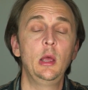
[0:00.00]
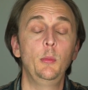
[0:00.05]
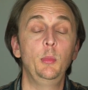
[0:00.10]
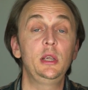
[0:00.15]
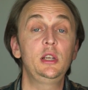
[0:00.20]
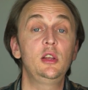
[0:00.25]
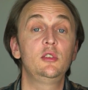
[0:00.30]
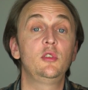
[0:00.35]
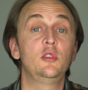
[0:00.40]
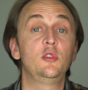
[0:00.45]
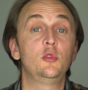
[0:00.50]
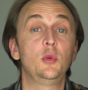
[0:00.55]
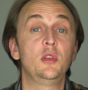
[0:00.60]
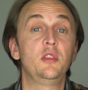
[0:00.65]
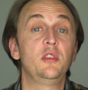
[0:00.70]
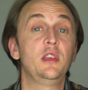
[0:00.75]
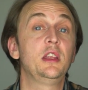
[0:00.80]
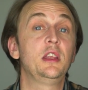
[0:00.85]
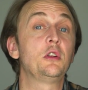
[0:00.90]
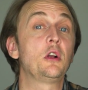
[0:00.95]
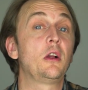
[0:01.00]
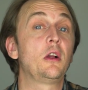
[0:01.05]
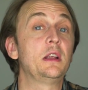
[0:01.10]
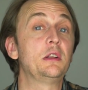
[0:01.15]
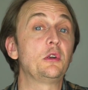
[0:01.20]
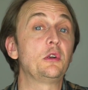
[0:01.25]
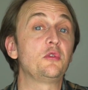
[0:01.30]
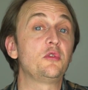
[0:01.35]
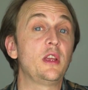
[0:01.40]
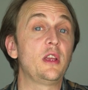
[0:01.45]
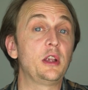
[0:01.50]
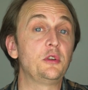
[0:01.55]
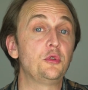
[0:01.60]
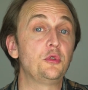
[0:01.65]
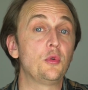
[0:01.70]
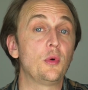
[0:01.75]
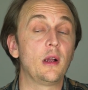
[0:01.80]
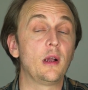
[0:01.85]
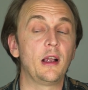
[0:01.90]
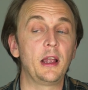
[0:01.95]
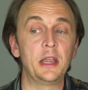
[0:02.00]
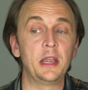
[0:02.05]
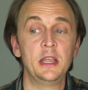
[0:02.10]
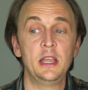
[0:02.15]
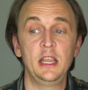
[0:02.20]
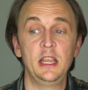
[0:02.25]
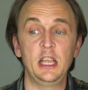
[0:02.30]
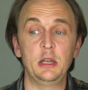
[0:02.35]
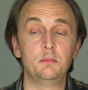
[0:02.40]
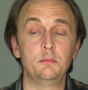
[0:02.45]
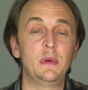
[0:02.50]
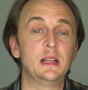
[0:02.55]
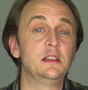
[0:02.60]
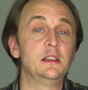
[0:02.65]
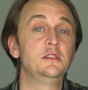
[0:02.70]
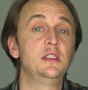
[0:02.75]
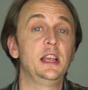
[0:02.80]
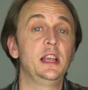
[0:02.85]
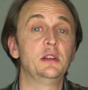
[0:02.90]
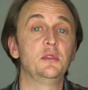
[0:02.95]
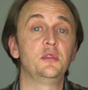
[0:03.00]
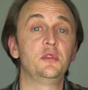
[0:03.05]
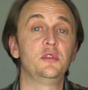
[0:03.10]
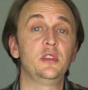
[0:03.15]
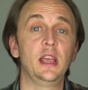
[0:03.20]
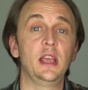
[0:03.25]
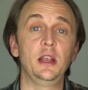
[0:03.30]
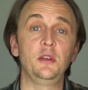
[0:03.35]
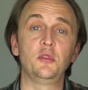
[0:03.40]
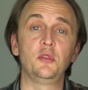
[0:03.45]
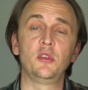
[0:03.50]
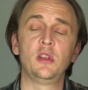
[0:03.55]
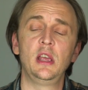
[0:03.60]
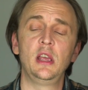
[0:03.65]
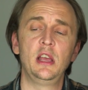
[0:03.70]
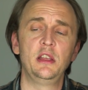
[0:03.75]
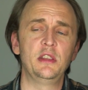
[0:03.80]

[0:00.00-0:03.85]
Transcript: because it's within our inner sanctuary in meditative states